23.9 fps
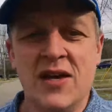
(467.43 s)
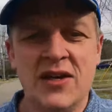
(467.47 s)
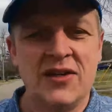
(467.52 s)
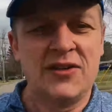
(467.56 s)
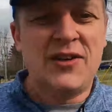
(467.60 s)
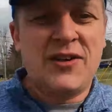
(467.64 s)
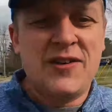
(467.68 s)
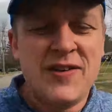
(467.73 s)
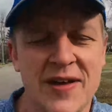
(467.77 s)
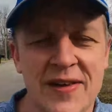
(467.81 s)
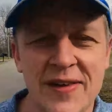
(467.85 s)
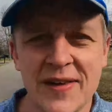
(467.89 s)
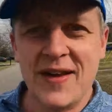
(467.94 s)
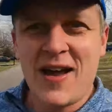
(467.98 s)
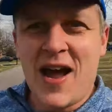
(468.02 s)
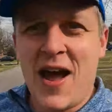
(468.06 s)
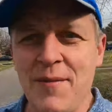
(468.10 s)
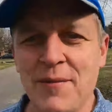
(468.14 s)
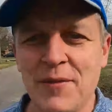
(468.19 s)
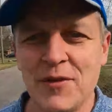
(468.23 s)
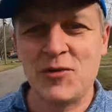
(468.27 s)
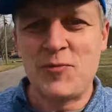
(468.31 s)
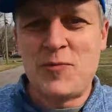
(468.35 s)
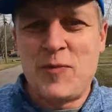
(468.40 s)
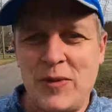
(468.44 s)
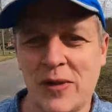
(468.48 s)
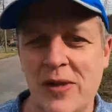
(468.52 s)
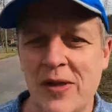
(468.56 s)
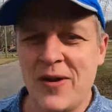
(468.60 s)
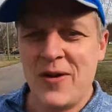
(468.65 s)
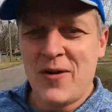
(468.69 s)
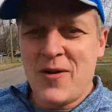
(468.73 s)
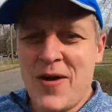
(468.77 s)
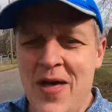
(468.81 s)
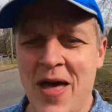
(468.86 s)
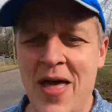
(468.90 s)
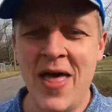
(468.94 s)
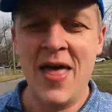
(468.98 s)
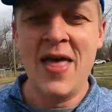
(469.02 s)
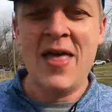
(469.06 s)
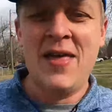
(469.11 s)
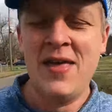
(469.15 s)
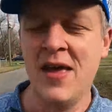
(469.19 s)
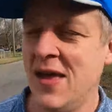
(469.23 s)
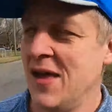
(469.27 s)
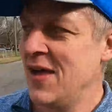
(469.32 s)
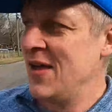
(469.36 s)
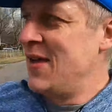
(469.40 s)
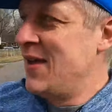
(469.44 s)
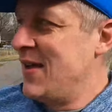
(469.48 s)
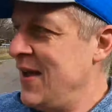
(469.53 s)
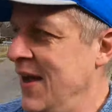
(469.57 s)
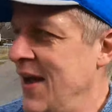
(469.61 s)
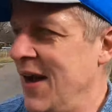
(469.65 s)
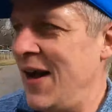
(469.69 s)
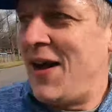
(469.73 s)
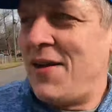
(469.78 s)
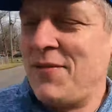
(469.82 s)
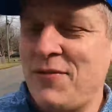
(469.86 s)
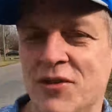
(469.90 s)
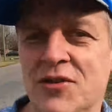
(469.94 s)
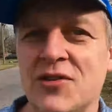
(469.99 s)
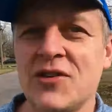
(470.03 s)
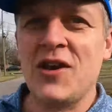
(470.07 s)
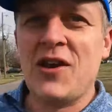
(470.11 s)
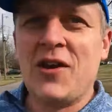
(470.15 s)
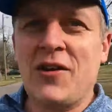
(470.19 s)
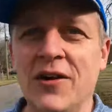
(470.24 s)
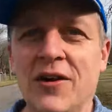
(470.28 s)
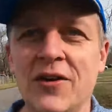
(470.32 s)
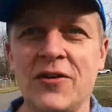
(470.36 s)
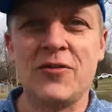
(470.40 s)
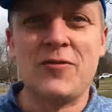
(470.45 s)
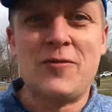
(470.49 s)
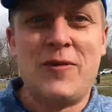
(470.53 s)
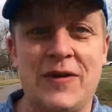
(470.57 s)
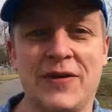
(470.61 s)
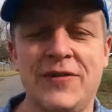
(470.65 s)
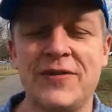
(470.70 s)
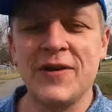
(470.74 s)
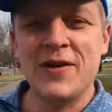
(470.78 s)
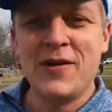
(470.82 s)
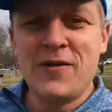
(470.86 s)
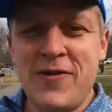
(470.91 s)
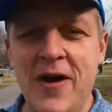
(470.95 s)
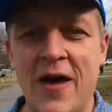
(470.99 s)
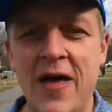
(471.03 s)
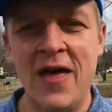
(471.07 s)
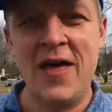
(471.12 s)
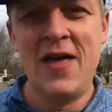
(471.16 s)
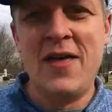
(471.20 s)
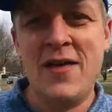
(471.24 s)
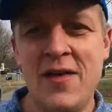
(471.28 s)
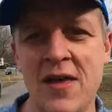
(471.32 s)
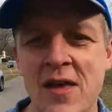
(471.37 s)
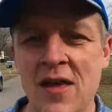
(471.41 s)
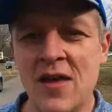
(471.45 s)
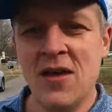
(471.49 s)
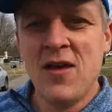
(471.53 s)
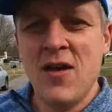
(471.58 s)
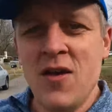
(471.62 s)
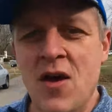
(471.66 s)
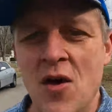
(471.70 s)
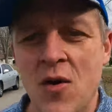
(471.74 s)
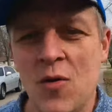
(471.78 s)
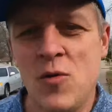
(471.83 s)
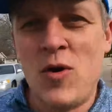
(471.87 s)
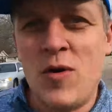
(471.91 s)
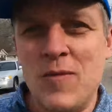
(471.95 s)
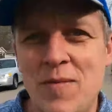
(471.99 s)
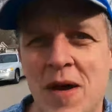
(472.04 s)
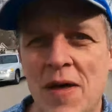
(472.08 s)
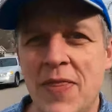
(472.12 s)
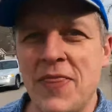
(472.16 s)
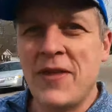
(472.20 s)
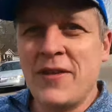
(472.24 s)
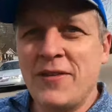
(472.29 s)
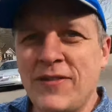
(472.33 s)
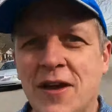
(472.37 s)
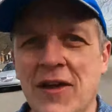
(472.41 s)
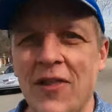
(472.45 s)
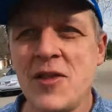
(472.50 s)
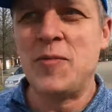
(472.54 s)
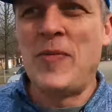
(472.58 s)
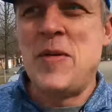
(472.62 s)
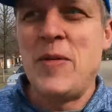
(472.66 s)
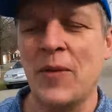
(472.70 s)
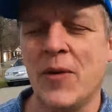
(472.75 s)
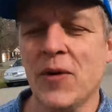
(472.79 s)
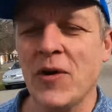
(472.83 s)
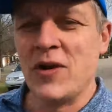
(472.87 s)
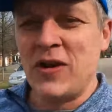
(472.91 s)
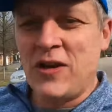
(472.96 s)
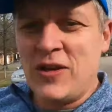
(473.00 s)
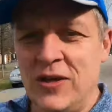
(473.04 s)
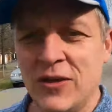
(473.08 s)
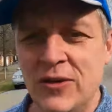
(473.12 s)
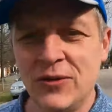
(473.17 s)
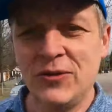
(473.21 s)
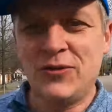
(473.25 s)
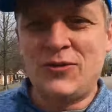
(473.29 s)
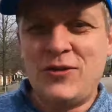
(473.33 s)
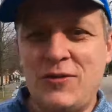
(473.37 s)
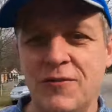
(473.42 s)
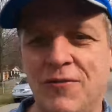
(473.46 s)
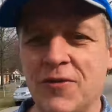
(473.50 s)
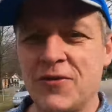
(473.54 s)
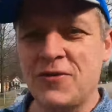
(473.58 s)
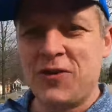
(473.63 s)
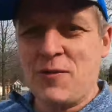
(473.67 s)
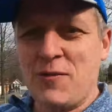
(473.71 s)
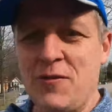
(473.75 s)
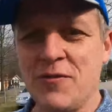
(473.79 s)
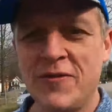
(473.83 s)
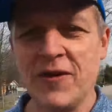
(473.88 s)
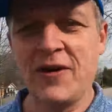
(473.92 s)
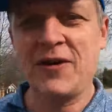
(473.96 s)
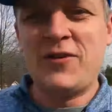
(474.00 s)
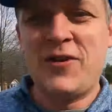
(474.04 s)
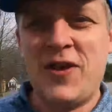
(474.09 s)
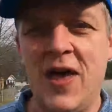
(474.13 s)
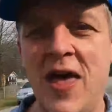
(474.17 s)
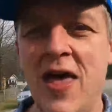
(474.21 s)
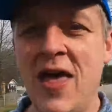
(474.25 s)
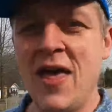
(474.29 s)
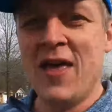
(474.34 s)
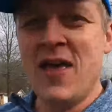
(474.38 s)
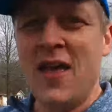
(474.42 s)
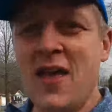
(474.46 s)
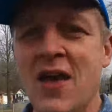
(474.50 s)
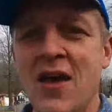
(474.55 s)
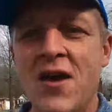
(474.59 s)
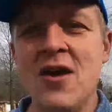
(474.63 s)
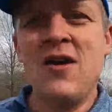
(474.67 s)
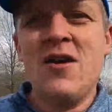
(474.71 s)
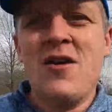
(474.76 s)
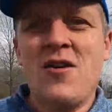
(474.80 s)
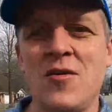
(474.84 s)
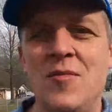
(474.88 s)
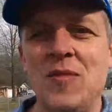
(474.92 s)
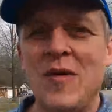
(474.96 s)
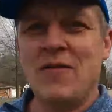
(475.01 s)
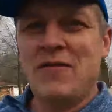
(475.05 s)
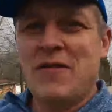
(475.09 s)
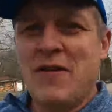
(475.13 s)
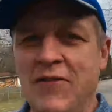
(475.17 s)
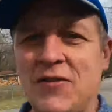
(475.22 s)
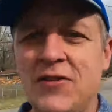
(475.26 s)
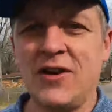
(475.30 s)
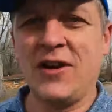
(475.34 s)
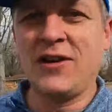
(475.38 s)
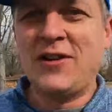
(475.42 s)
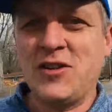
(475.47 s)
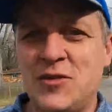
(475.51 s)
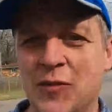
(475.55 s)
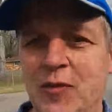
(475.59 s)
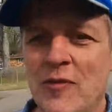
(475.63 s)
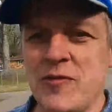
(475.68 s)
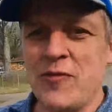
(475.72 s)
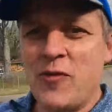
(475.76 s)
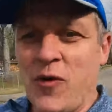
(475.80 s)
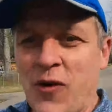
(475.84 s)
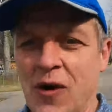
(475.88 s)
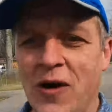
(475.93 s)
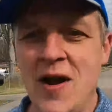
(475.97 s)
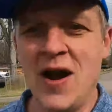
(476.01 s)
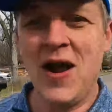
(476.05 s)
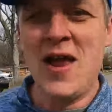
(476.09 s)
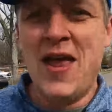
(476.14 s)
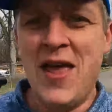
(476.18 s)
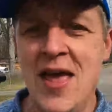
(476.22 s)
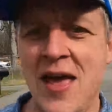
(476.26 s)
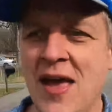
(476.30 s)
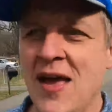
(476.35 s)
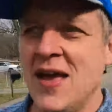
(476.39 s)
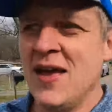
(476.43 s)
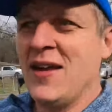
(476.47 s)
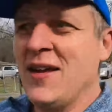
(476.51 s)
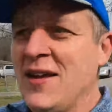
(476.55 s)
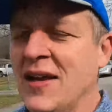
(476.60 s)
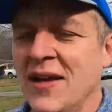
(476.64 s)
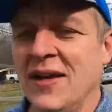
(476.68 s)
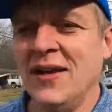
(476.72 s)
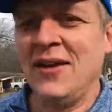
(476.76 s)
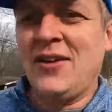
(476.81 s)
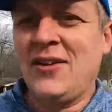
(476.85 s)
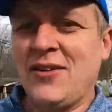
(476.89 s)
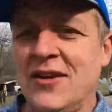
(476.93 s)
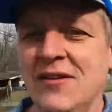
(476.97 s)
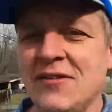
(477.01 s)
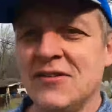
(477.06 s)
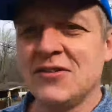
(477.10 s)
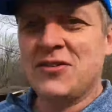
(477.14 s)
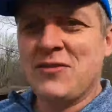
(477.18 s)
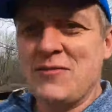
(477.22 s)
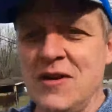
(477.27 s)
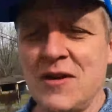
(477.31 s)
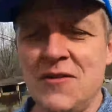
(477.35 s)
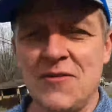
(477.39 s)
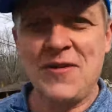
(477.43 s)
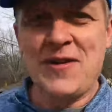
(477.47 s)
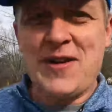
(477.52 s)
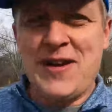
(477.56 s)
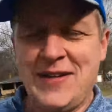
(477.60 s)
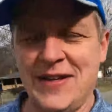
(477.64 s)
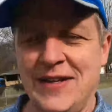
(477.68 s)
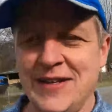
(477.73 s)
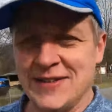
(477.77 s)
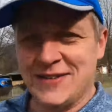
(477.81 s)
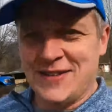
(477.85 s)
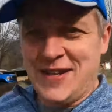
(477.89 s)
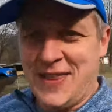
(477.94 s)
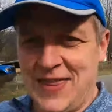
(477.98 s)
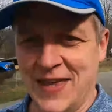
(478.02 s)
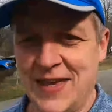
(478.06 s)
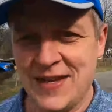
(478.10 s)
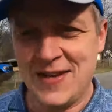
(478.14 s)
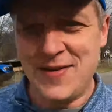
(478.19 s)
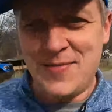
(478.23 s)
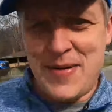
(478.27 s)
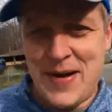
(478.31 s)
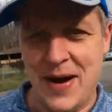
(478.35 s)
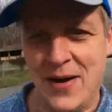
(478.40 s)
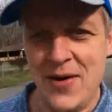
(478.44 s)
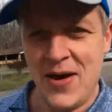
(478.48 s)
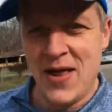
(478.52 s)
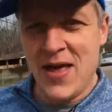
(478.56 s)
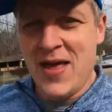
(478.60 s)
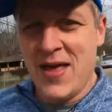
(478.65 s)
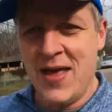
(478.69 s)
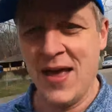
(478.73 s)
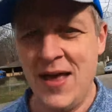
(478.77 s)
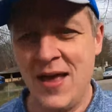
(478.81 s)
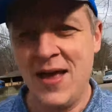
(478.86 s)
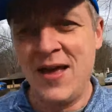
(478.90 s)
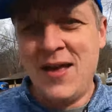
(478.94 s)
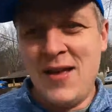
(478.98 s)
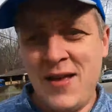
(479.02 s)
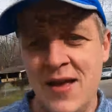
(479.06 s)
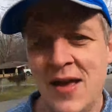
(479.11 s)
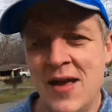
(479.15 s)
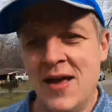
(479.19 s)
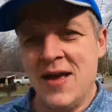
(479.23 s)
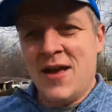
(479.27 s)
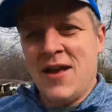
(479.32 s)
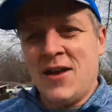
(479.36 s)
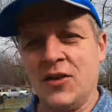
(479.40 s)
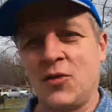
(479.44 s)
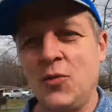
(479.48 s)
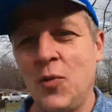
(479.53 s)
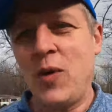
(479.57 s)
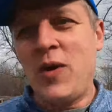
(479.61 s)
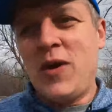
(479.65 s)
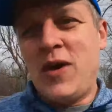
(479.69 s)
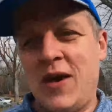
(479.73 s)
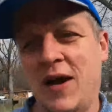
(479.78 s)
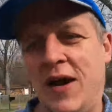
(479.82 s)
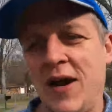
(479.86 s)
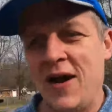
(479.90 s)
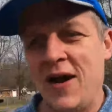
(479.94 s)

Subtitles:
Share that in the comments below. I'm just curious for myself what methods other people are going to use, and then for some of us who may have never done this before, it'll give us some different ideas to think about as we